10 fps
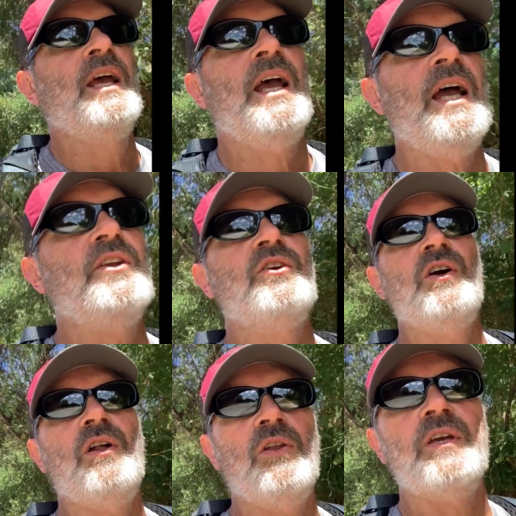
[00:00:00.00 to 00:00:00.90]
And you're
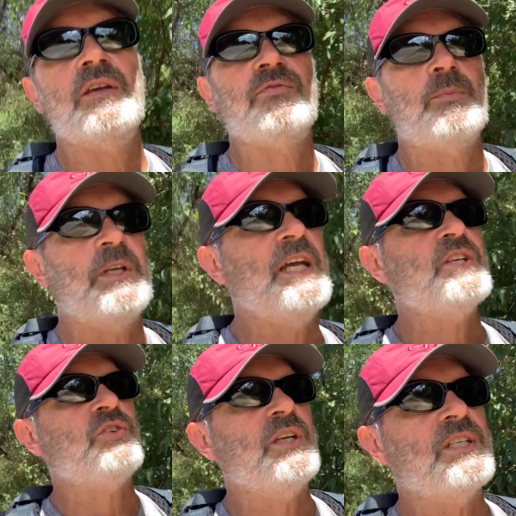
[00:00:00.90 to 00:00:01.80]
not looking for
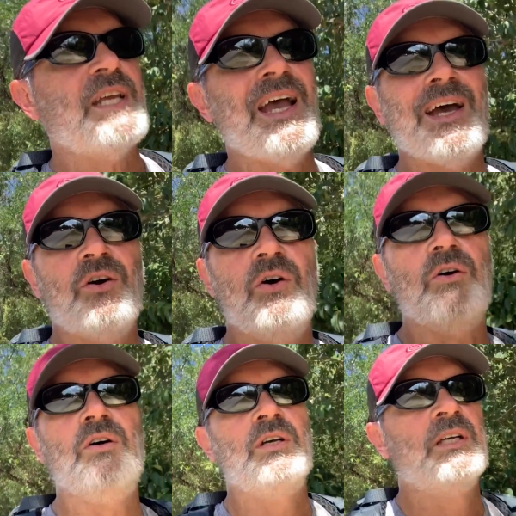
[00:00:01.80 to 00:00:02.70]
pedestrians at all.
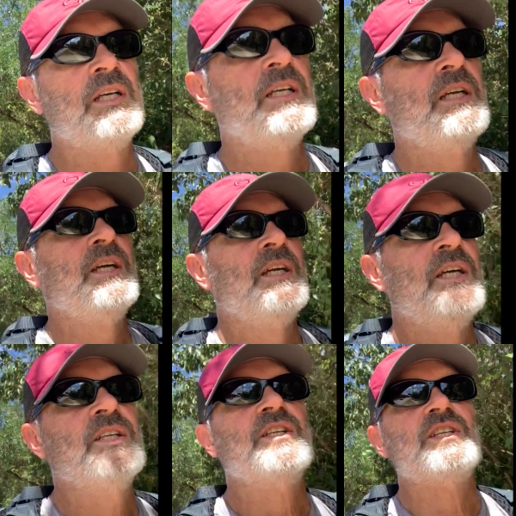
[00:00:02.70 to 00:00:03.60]

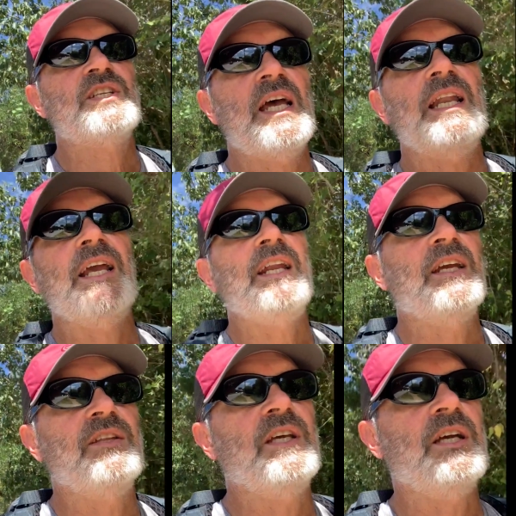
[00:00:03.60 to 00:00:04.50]
Just as that lady
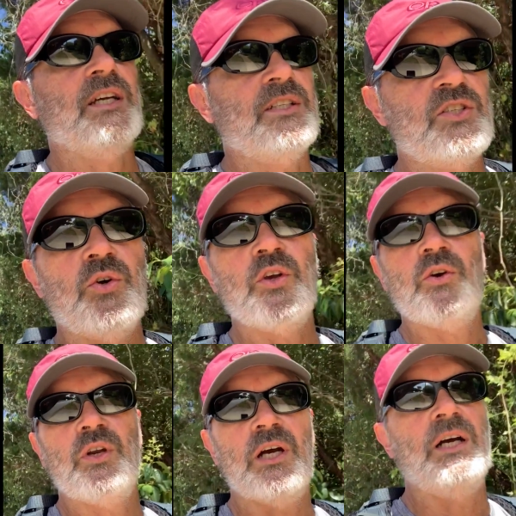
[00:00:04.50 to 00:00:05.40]
in the
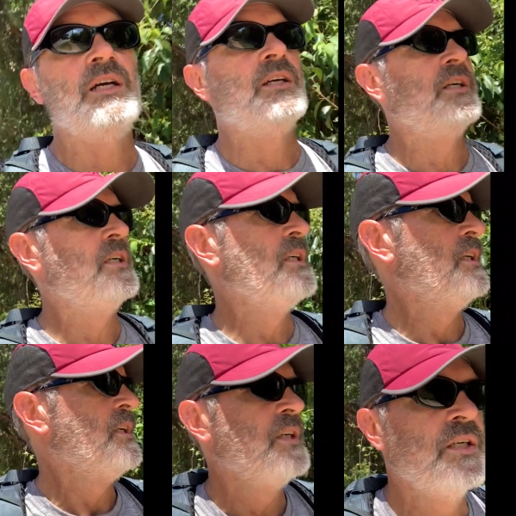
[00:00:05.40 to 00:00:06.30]
Toyota
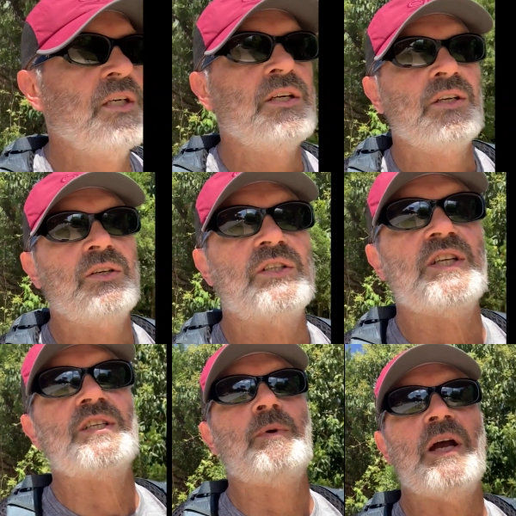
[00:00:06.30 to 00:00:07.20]
who
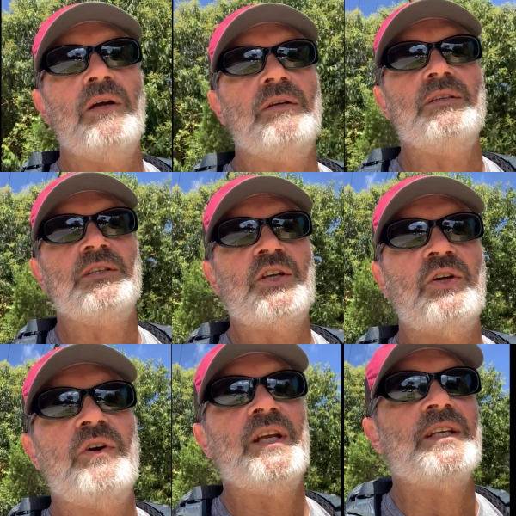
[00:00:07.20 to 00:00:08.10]
just about
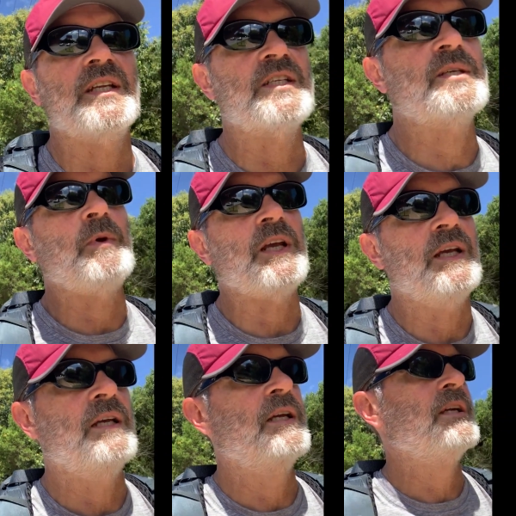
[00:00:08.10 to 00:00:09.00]
careened into me
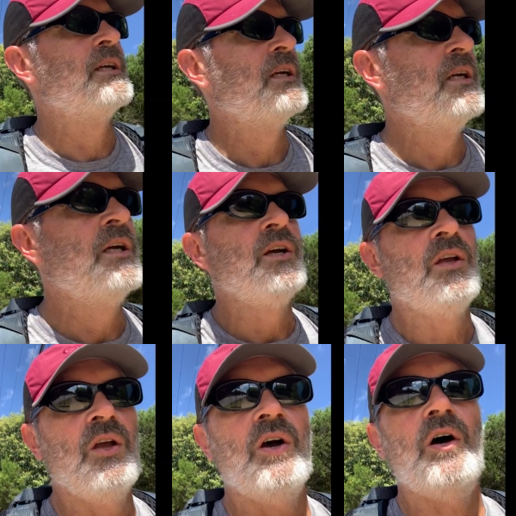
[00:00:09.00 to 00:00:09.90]

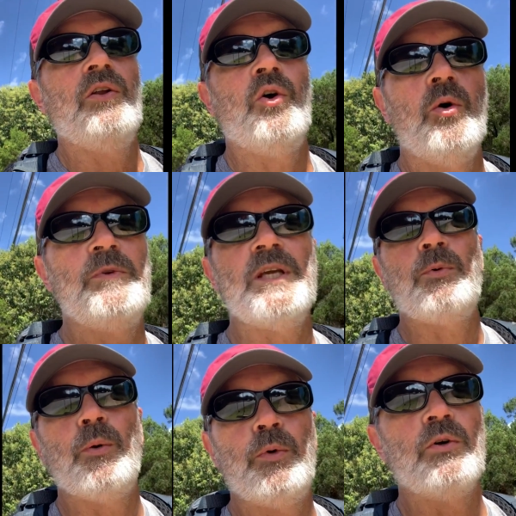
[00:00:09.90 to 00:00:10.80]
on Home
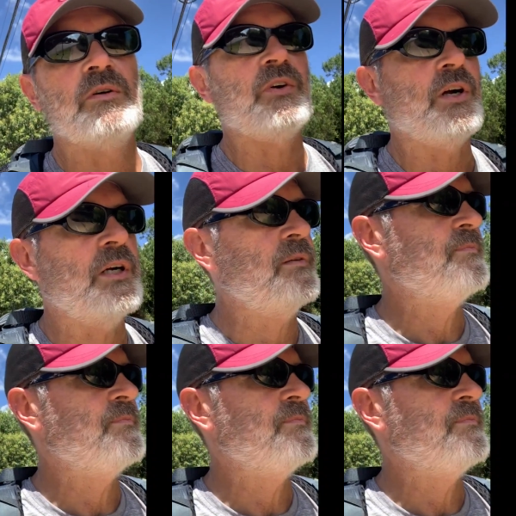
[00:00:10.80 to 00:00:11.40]
Depot Boulevard.